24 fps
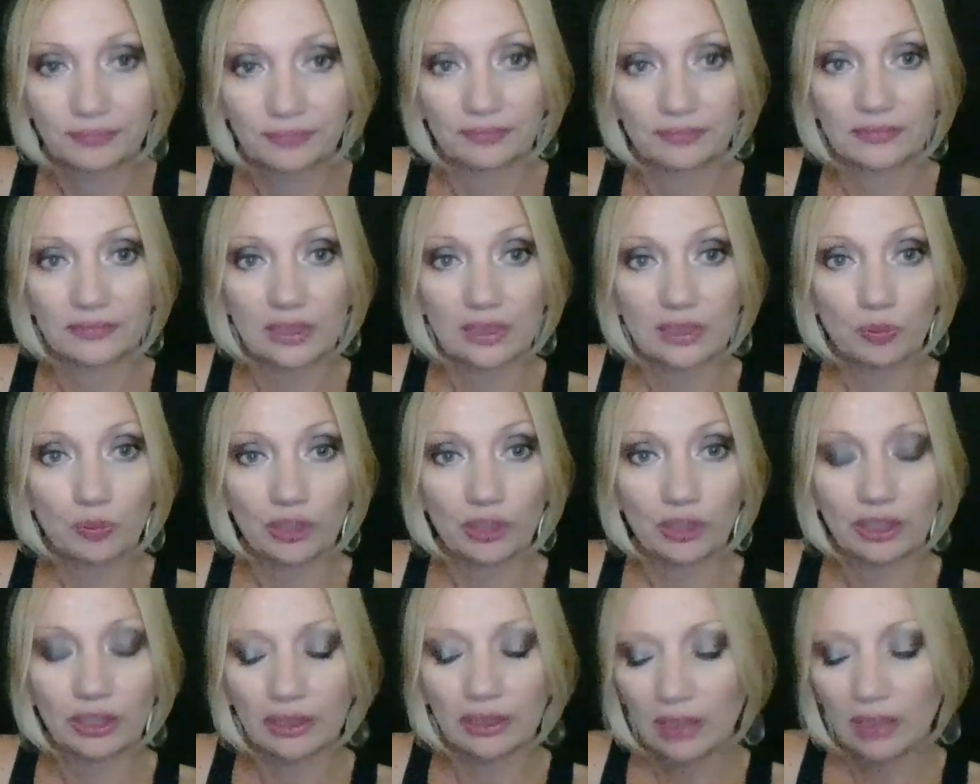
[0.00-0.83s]

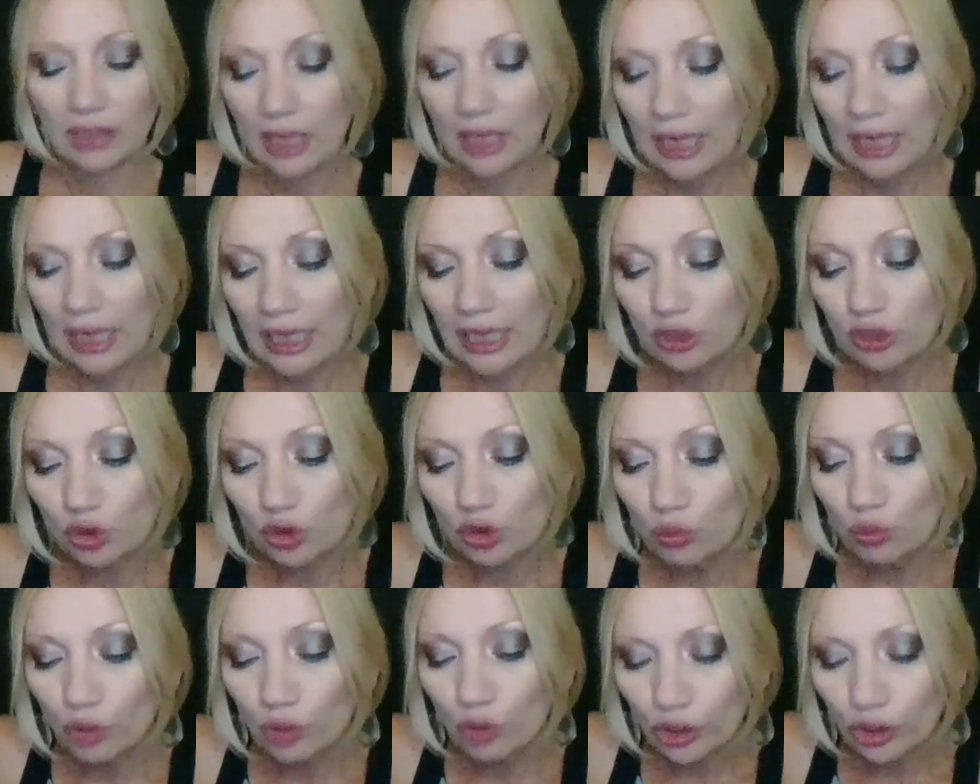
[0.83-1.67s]
spirit. And so
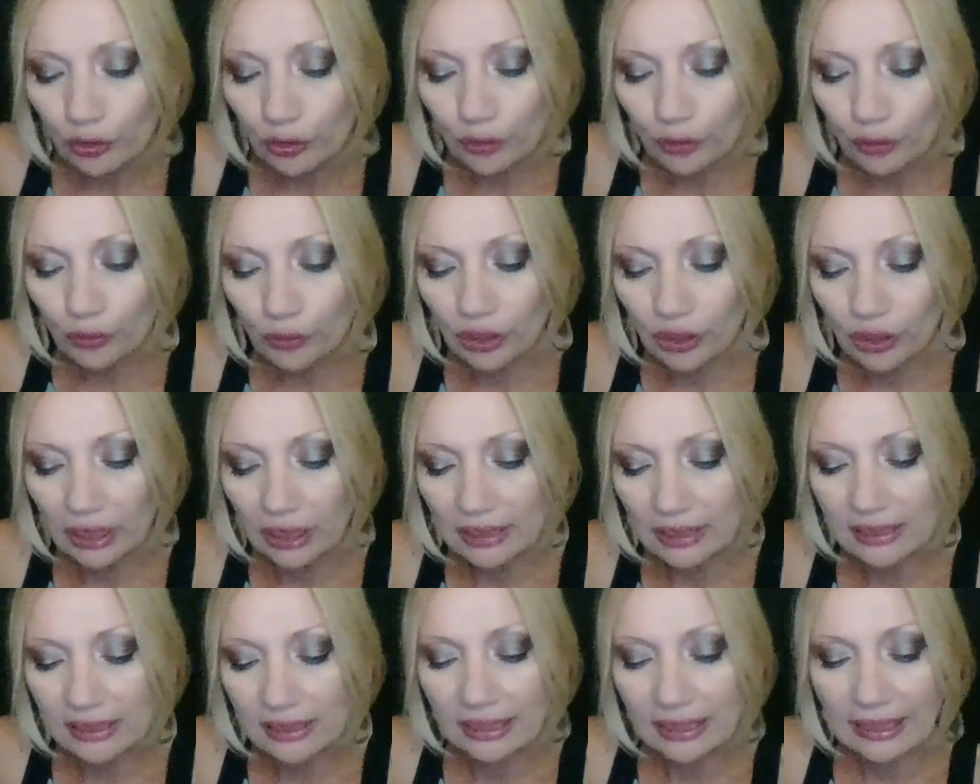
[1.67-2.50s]
what do you
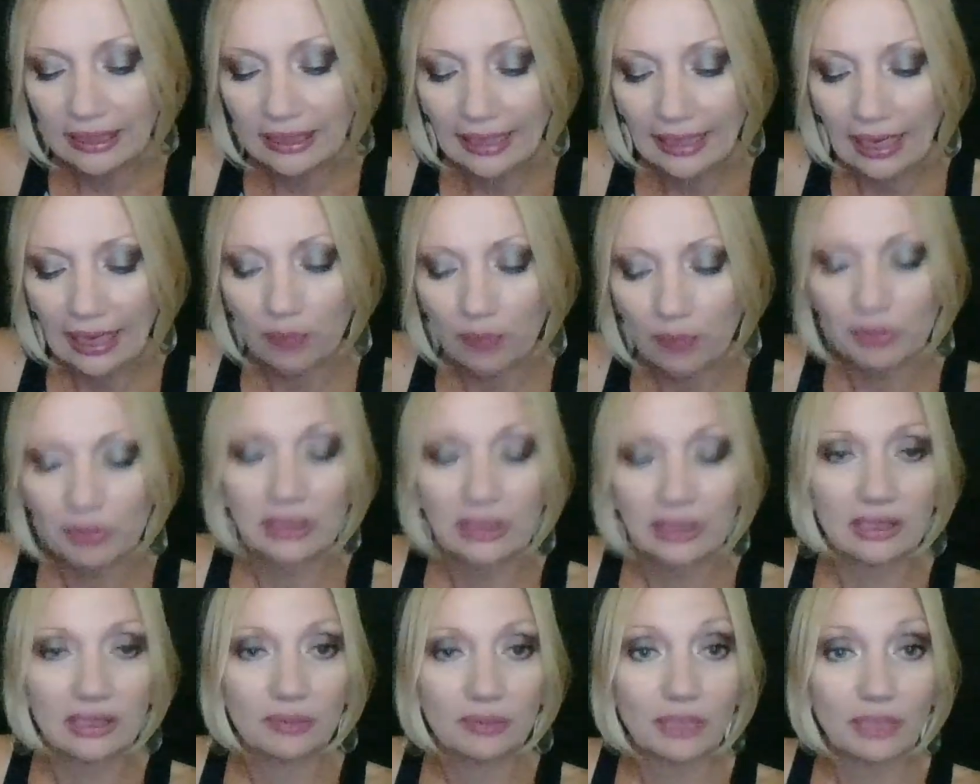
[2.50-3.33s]
think is going to happen
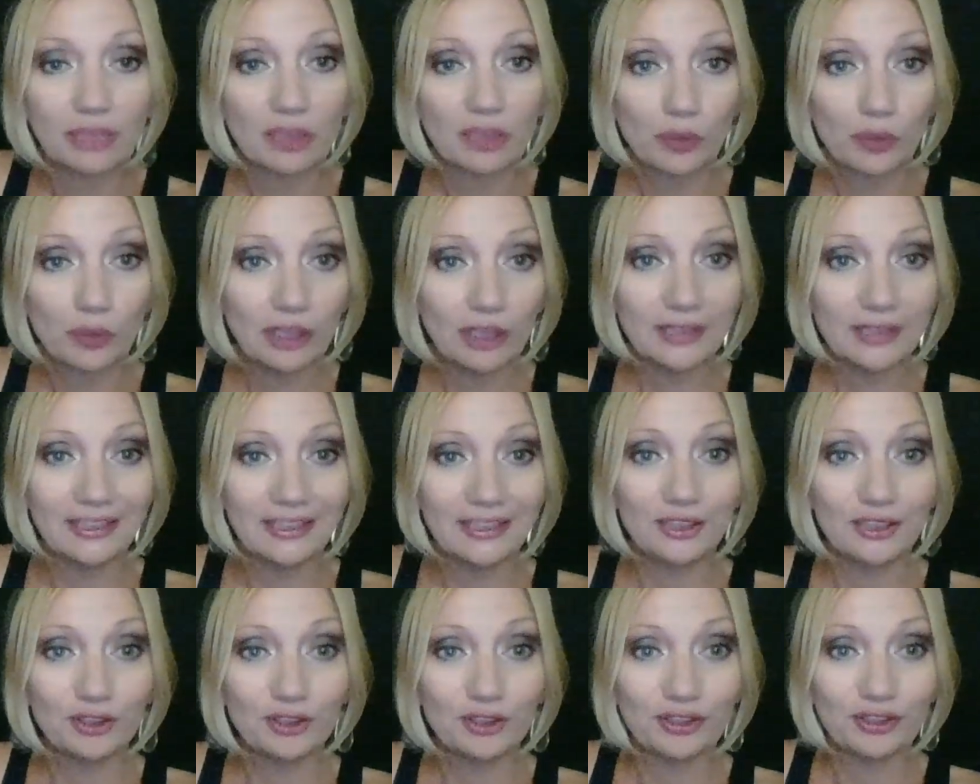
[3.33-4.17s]
in America? Where
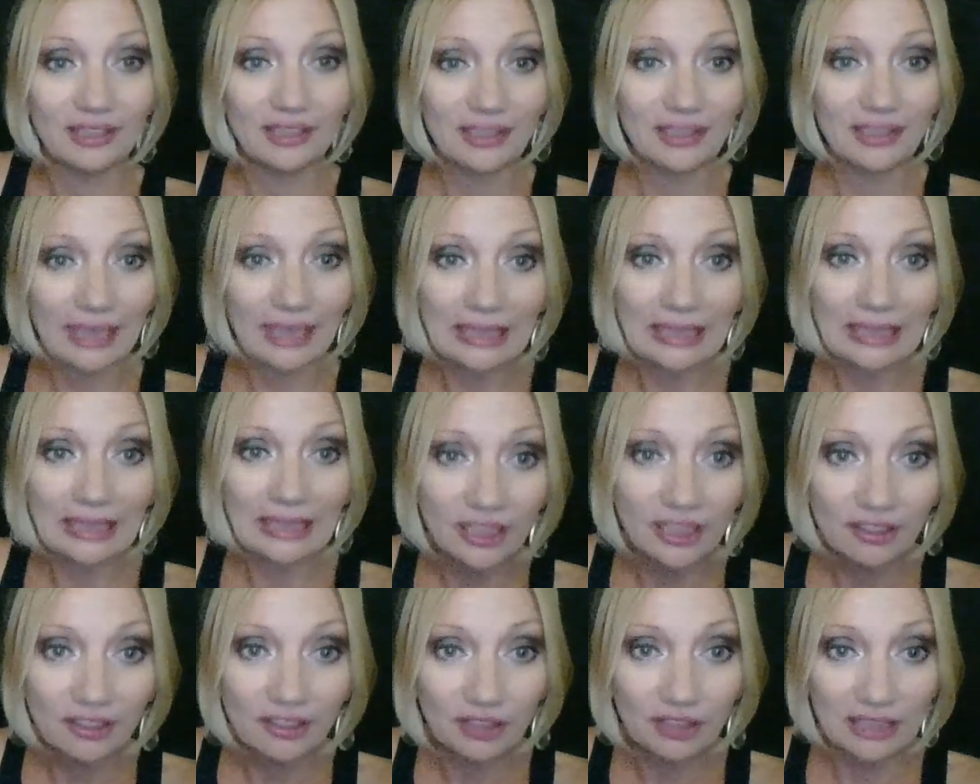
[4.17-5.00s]
did you think
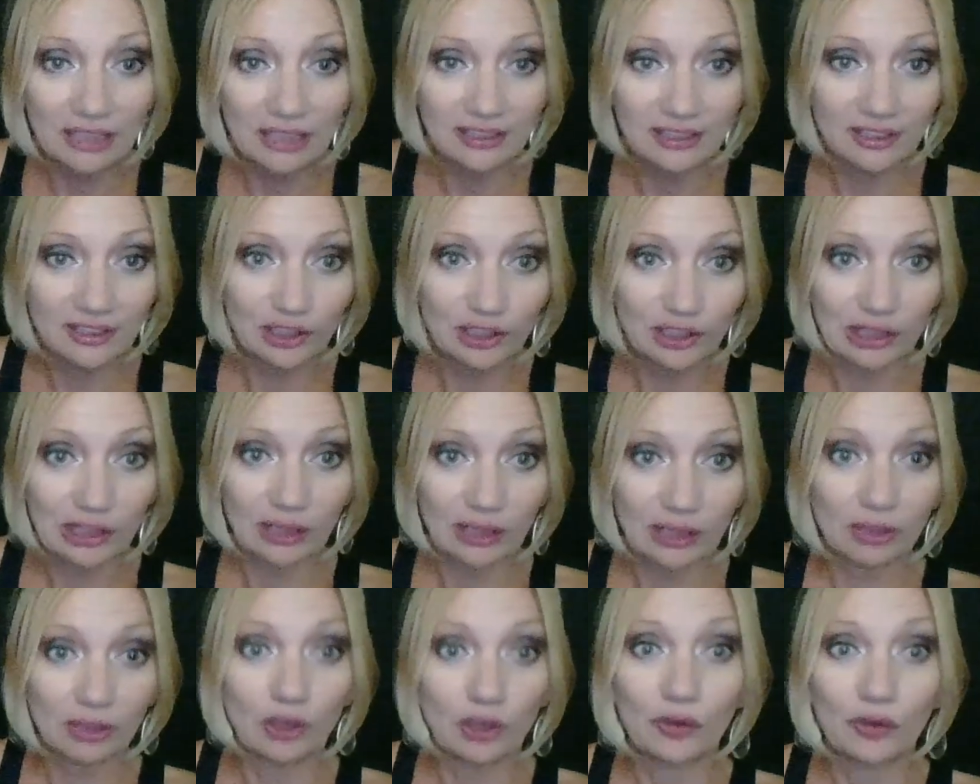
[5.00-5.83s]
antichrist is going to
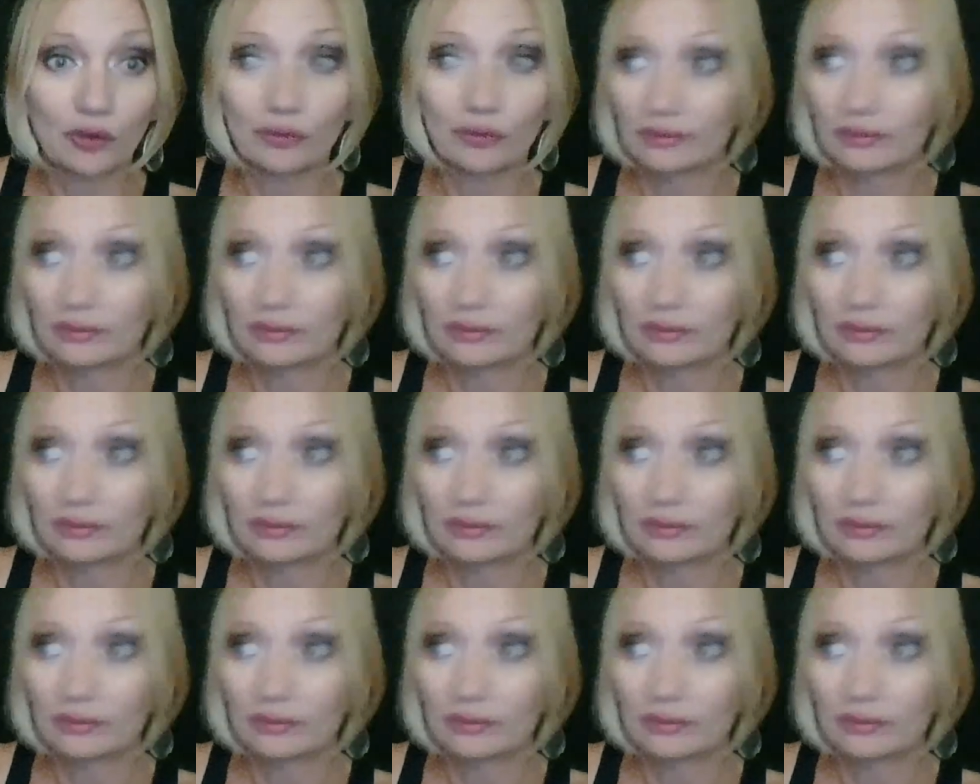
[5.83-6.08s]
go